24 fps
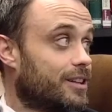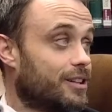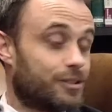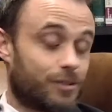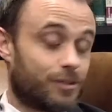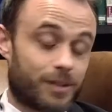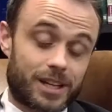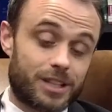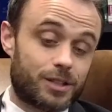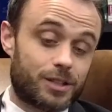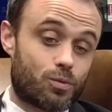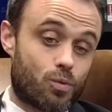
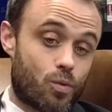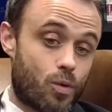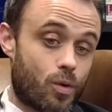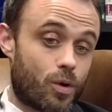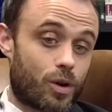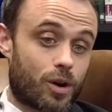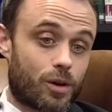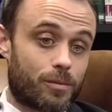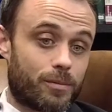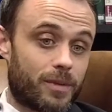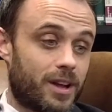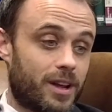So it gets
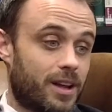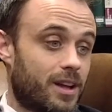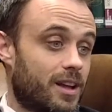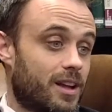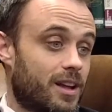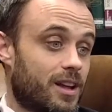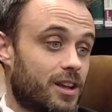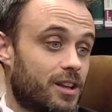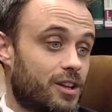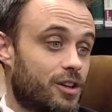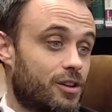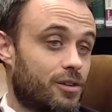warm,
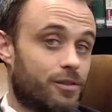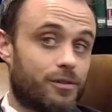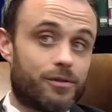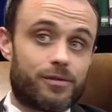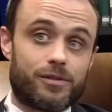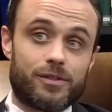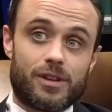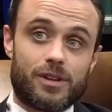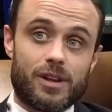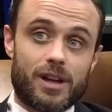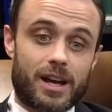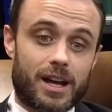
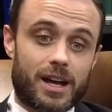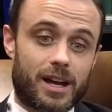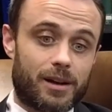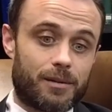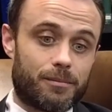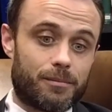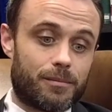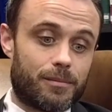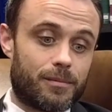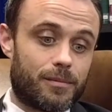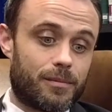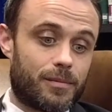you've
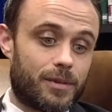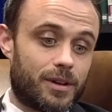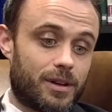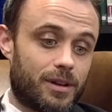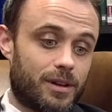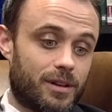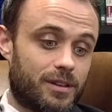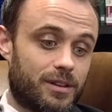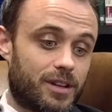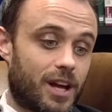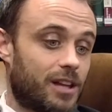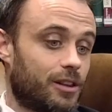
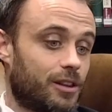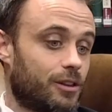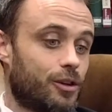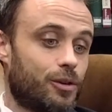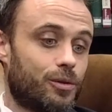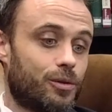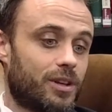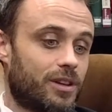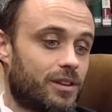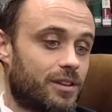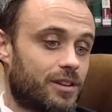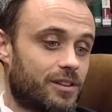
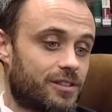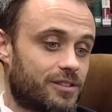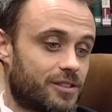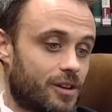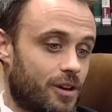diluted the